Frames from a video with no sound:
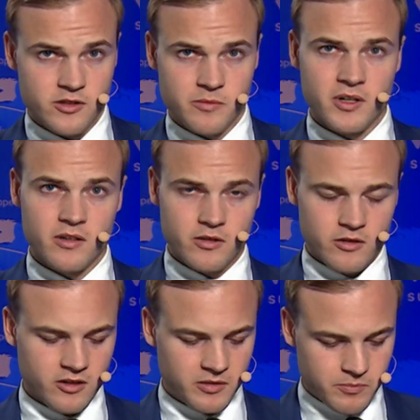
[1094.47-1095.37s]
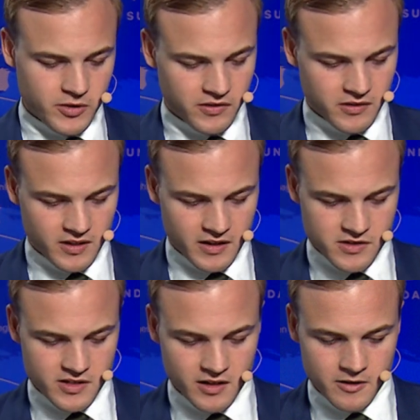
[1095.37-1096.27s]
upon during the
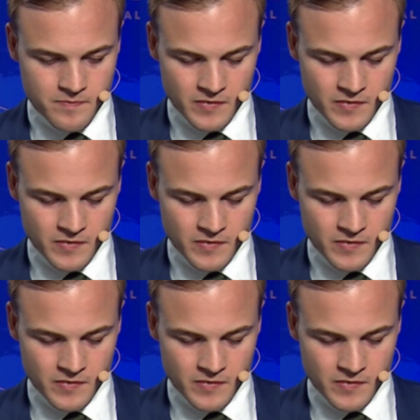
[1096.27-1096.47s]
presentation,